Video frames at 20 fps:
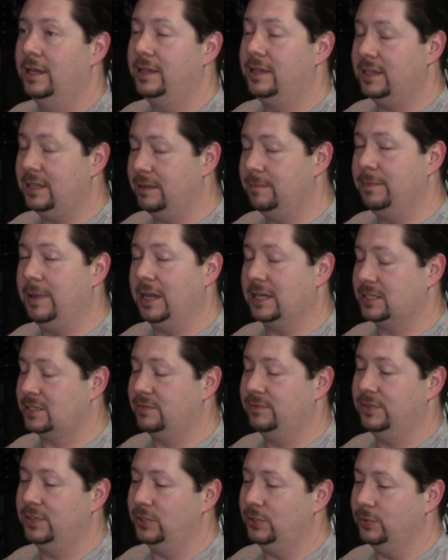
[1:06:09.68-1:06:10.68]
The best
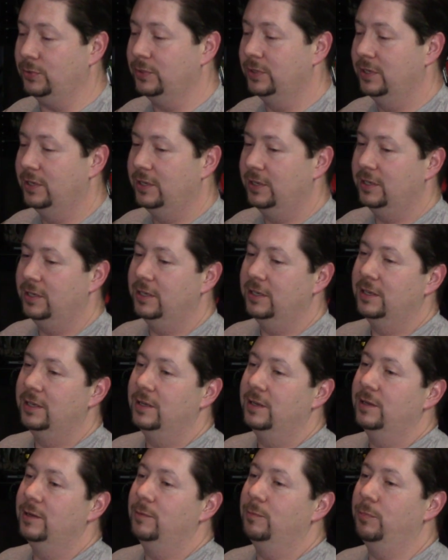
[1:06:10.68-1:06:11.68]
view.
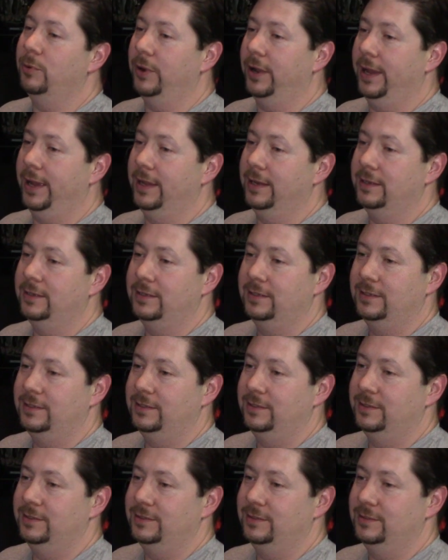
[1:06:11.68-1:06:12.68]
But
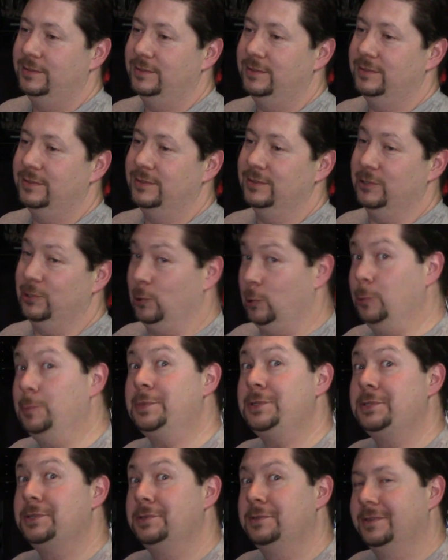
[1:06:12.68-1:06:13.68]

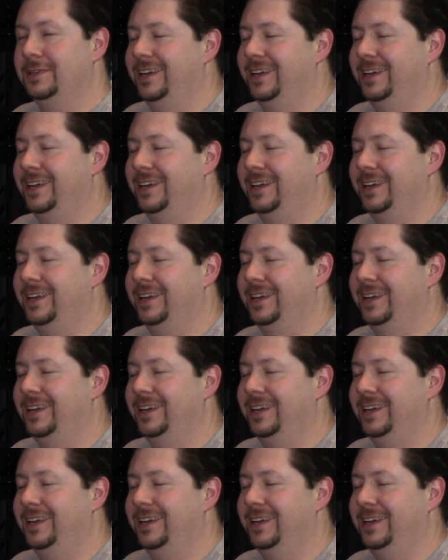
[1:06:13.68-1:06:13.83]
oops.